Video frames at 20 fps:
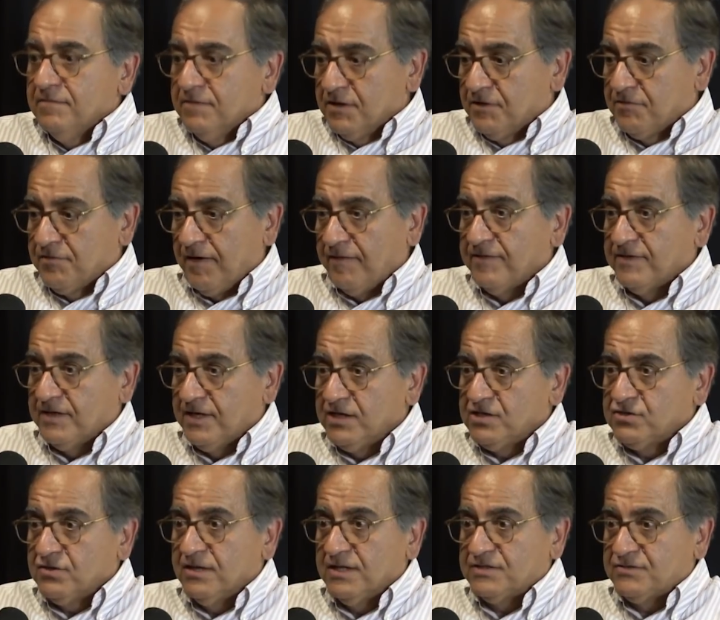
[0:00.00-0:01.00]
the
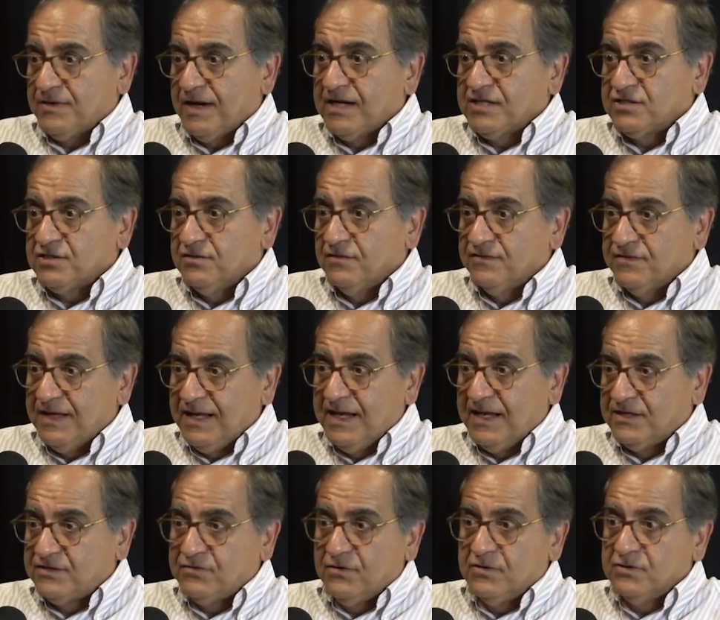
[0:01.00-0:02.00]
gravitational attraction of the
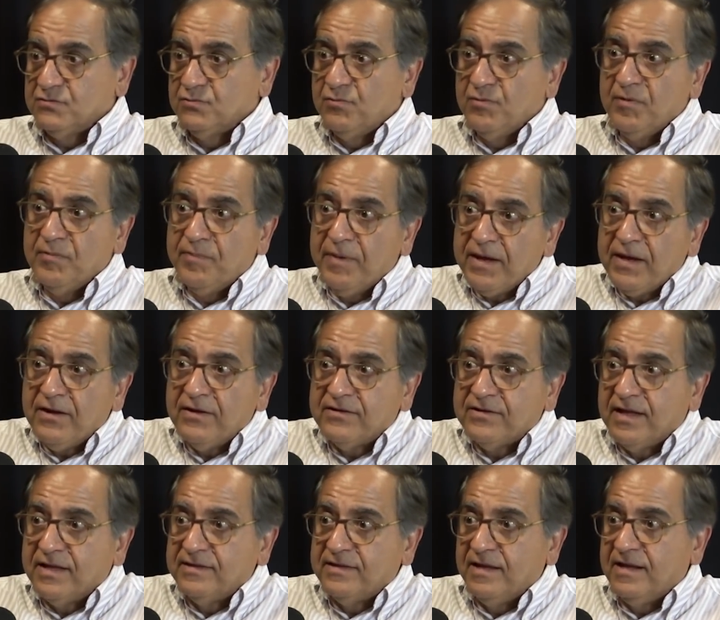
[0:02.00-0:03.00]
electrons will be bigger
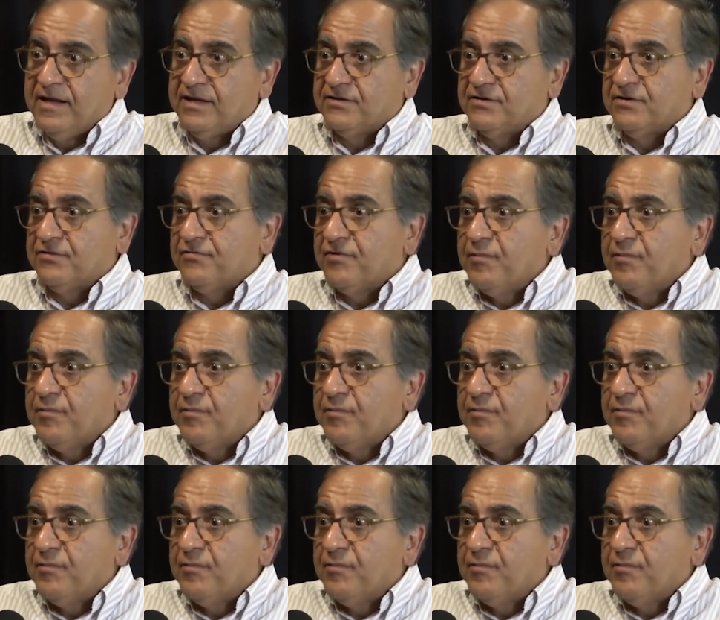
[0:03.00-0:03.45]
than the electric